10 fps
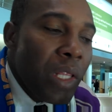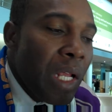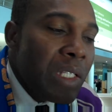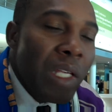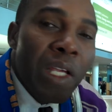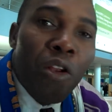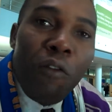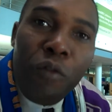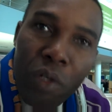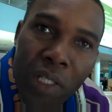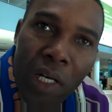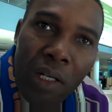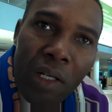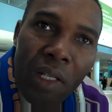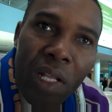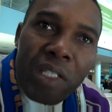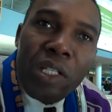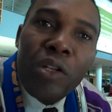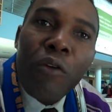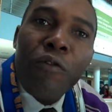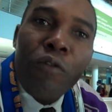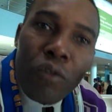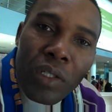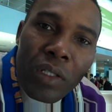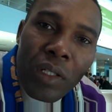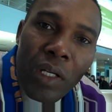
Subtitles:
There is enough water. There is enough food.